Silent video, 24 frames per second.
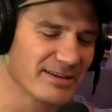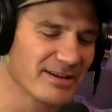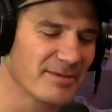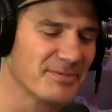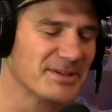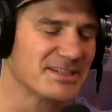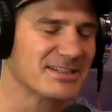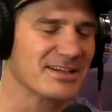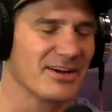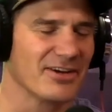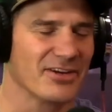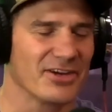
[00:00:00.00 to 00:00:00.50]
Let
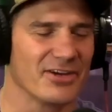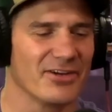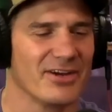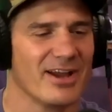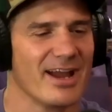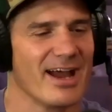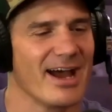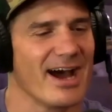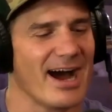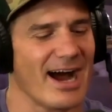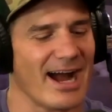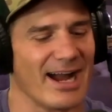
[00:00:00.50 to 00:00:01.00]
me tell you,
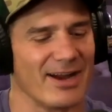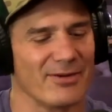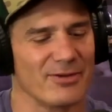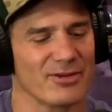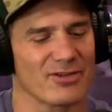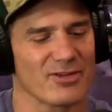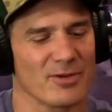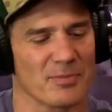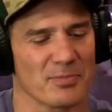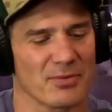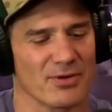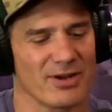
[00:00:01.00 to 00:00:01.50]
I
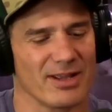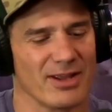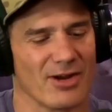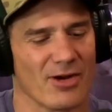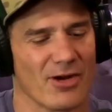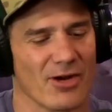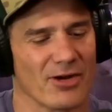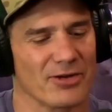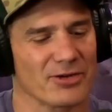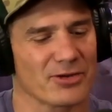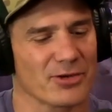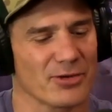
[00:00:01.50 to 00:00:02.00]
was a pretty
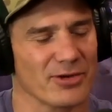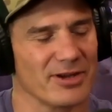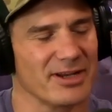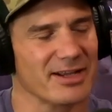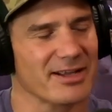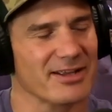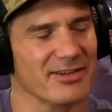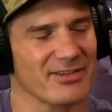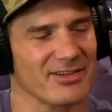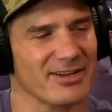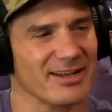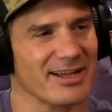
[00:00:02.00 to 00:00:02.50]
hard
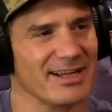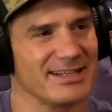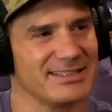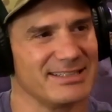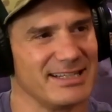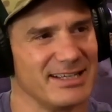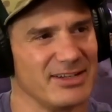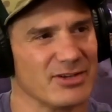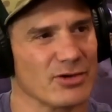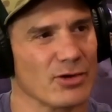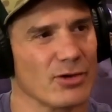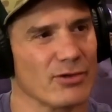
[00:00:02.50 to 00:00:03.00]
critic as a
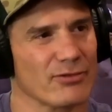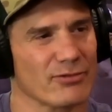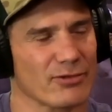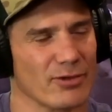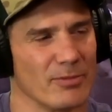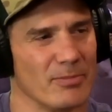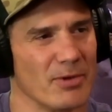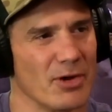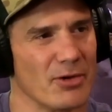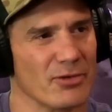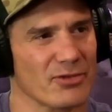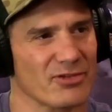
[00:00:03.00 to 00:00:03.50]
19-year-old
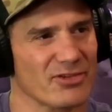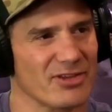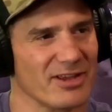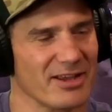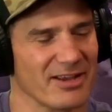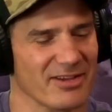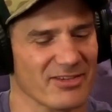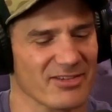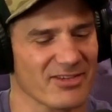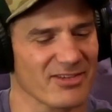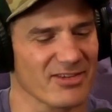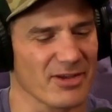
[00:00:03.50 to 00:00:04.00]
for most
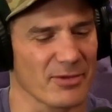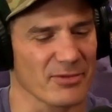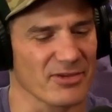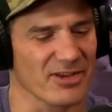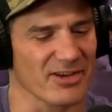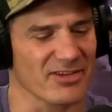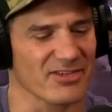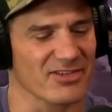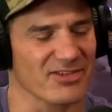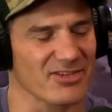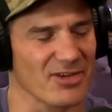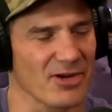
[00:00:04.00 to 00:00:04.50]
things, because I was
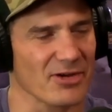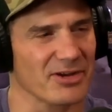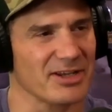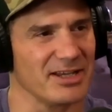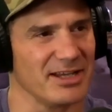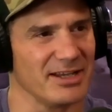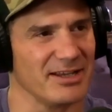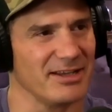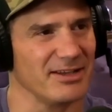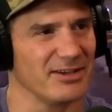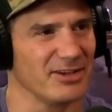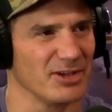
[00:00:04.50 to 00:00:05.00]
like
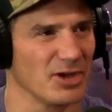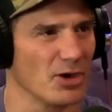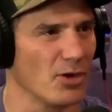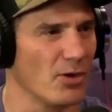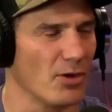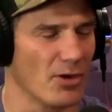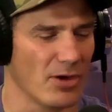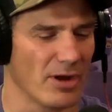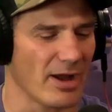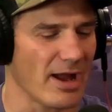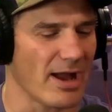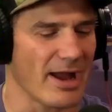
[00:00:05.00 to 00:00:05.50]
snarky,
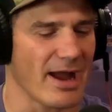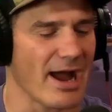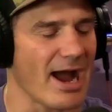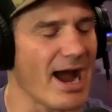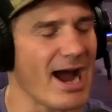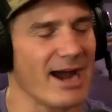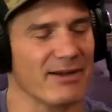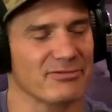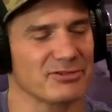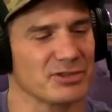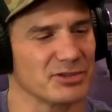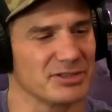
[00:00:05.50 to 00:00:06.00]

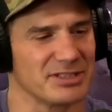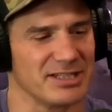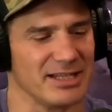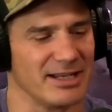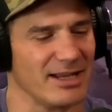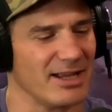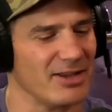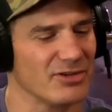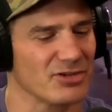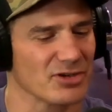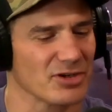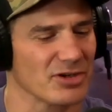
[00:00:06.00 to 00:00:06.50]
after
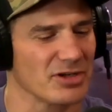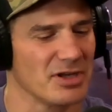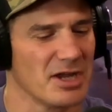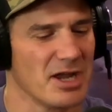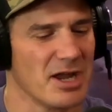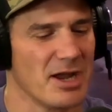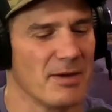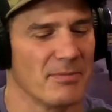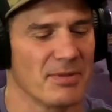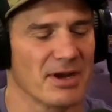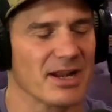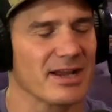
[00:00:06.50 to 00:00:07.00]
teenager,
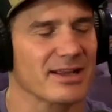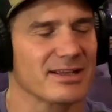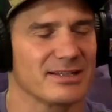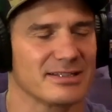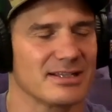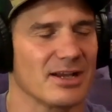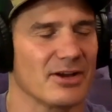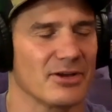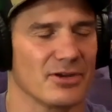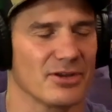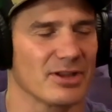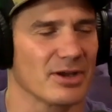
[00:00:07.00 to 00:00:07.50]
but I can
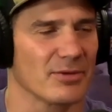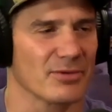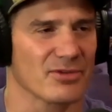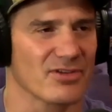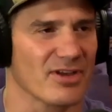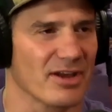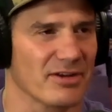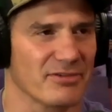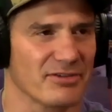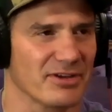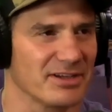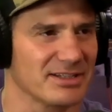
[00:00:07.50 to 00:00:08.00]
tell you that was
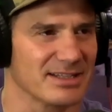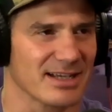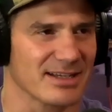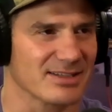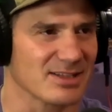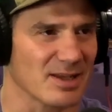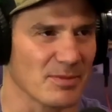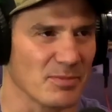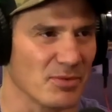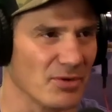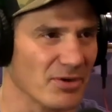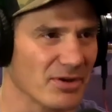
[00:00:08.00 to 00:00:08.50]
not a
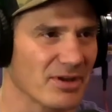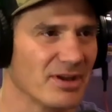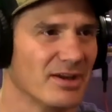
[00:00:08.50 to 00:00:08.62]
fantastic book.